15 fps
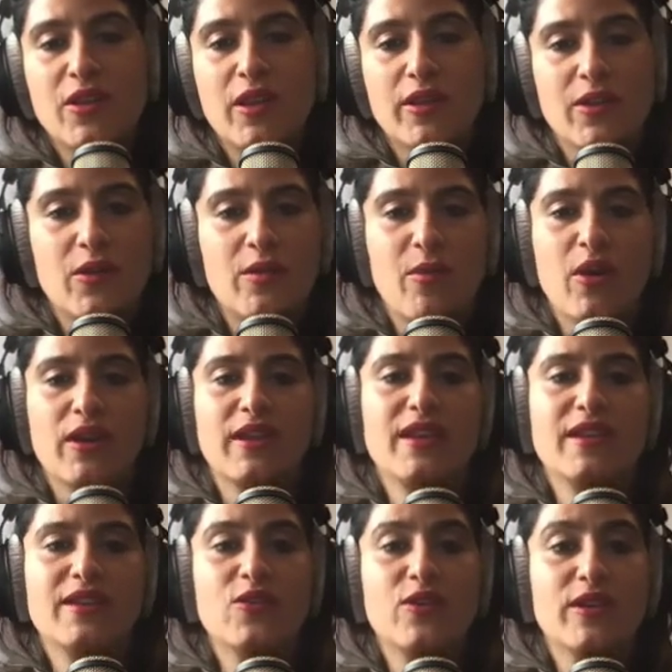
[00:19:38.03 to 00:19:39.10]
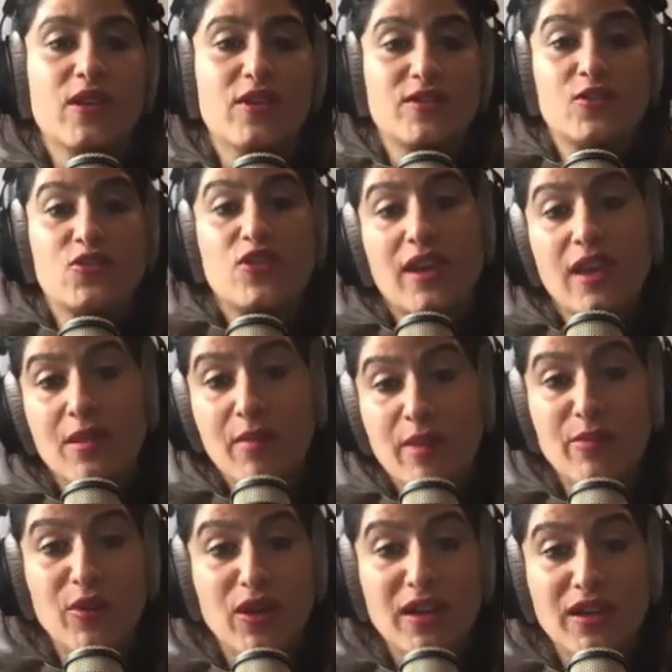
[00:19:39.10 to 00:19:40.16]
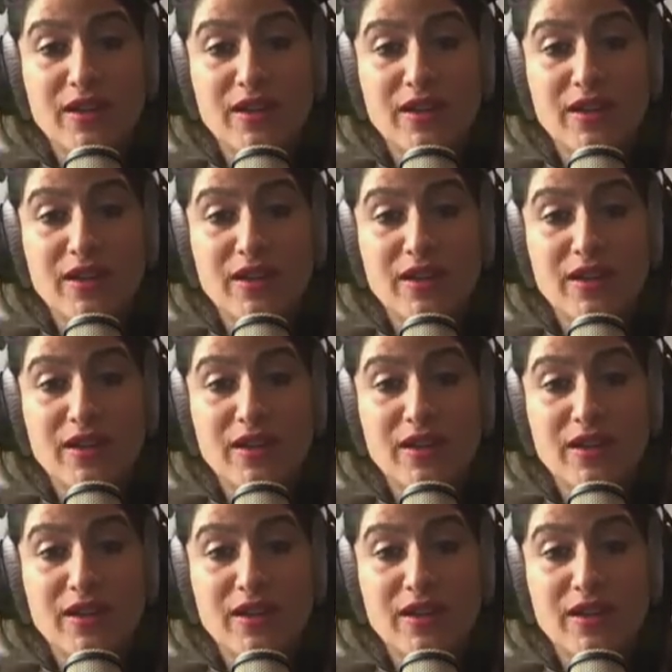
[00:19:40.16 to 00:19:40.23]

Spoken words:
on go-to-market, you can also check out my book,